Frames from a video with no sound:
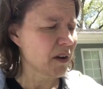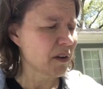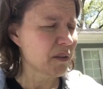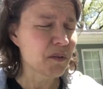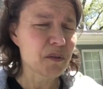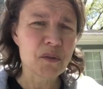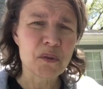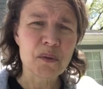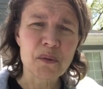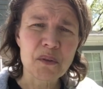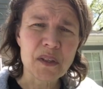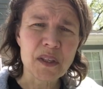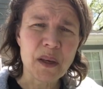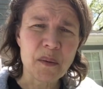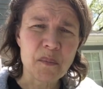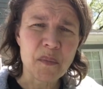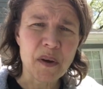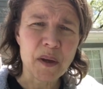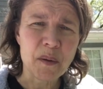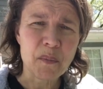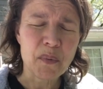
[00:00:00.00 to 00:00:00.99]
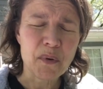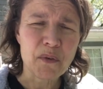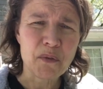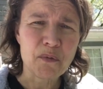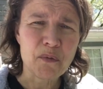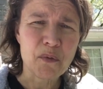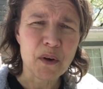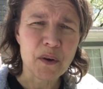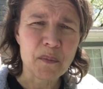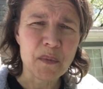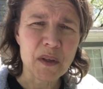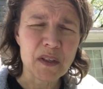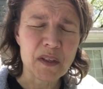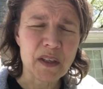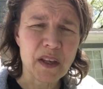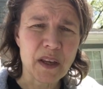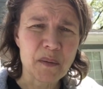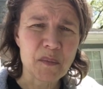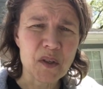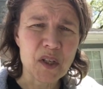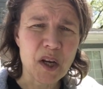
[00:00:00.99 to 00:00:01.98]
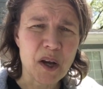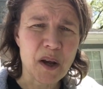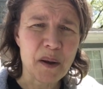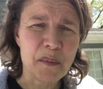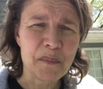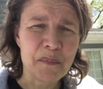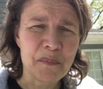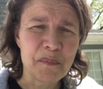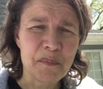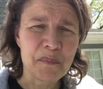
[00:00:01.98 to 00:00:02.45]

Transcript: other tools that might perform the same job.